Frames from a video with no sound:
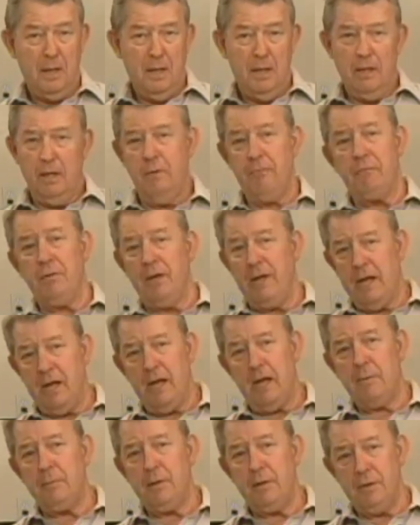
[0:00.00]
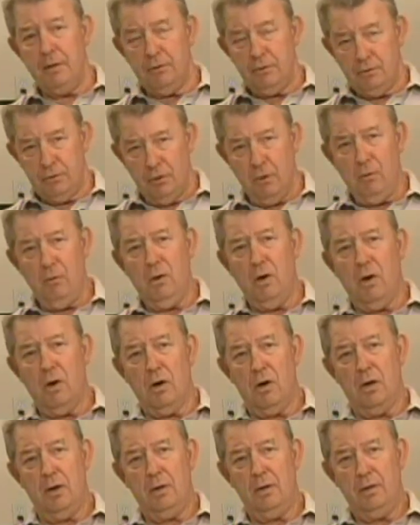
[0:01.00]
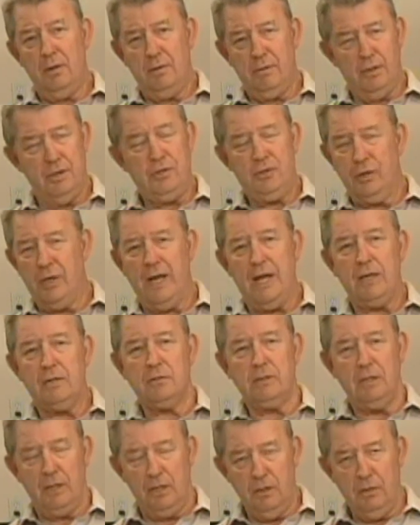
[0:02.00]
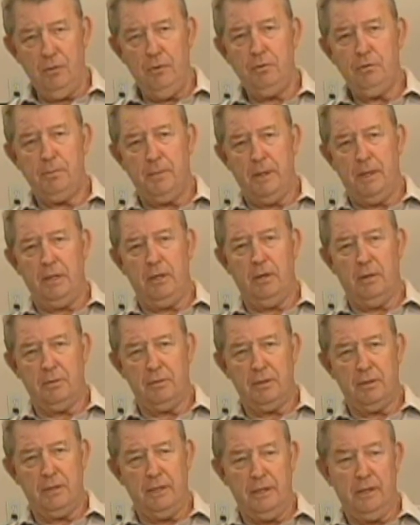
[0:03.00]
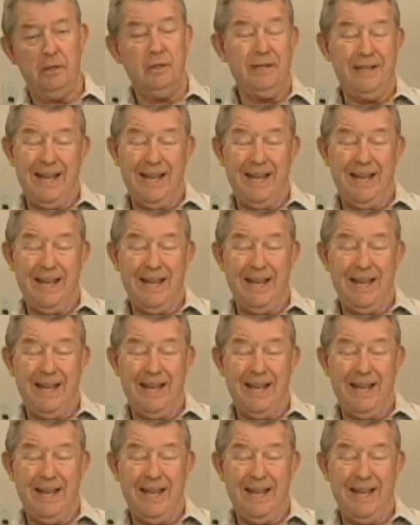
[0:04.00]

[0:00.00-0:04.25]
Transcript: If they hammer you so hard that you actually lose money on the deal,